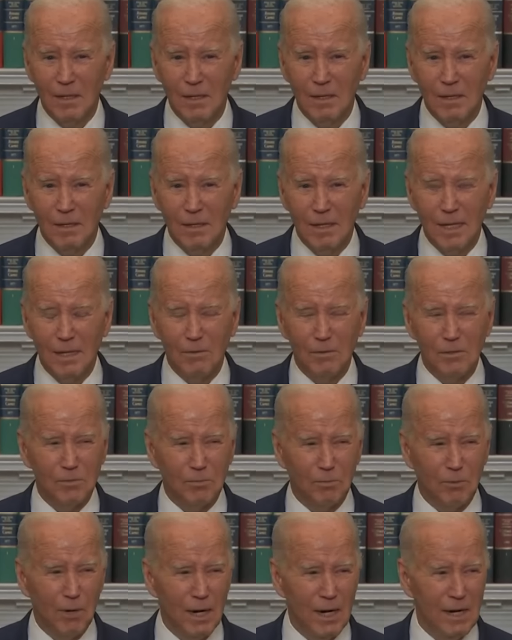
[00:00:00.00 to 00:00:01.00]
He was
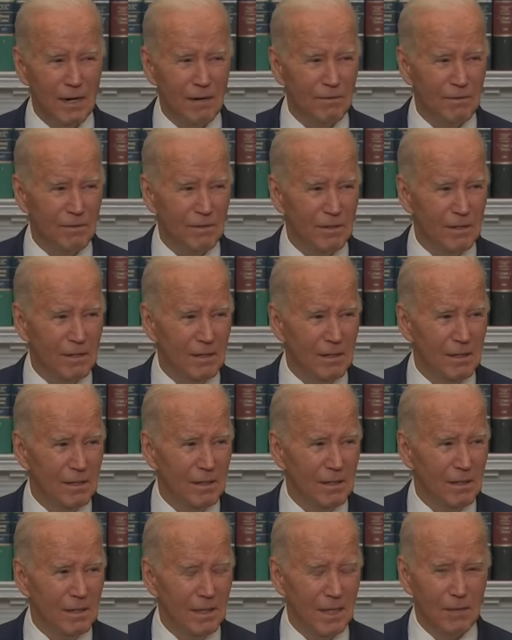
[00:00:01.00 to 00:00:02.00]
brave.
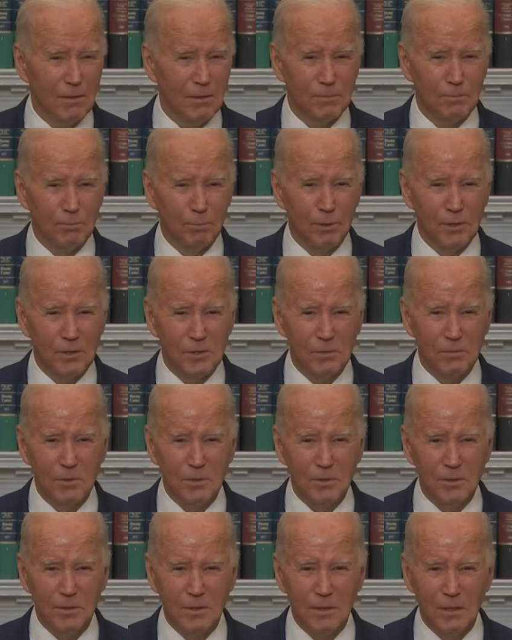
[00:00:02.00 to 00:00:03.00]
He was principled.